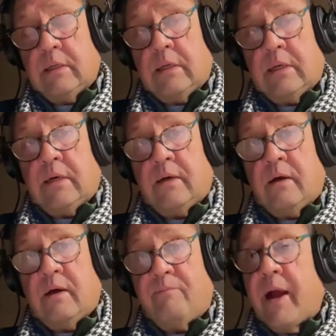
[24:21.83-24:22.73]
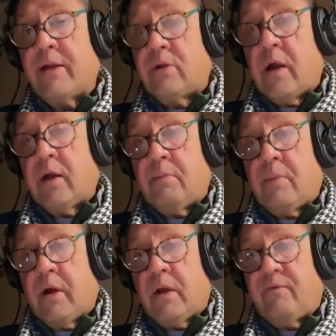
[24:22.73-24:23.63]
of my target
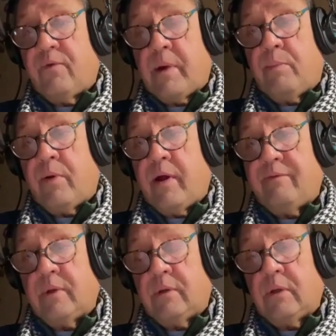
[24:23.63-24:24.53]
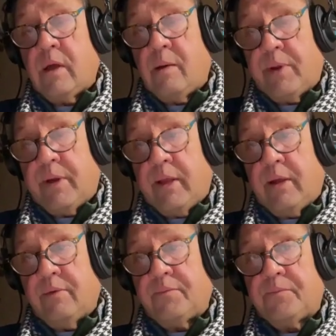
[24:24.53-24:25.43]
market for my private
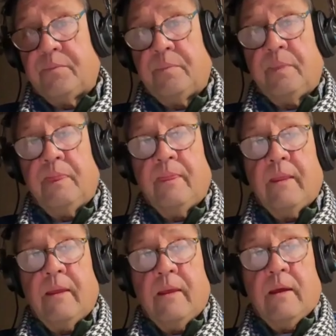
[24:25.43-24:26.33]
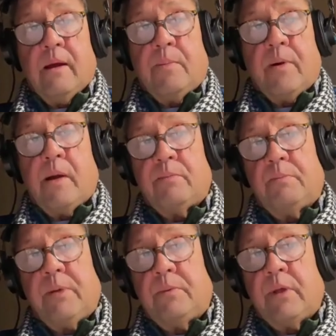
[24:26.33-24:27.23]
company are
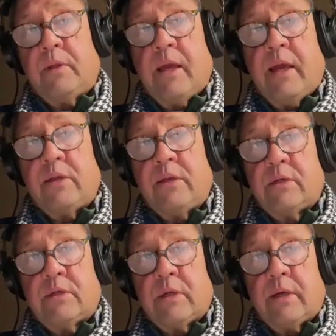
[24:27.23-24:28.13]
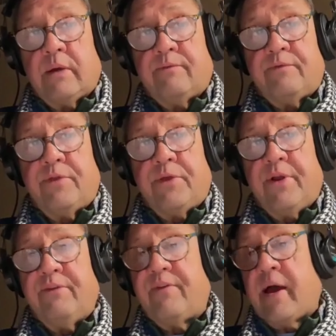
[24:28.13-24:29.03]
probably between the ages of
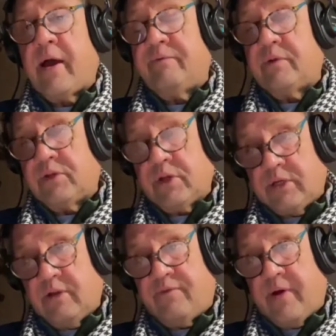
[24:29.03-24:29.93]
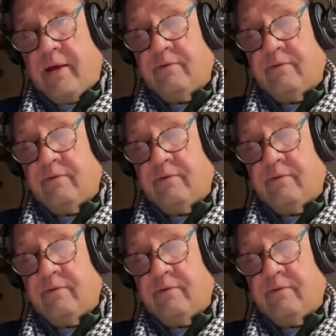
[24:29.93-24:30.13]
35 to 65.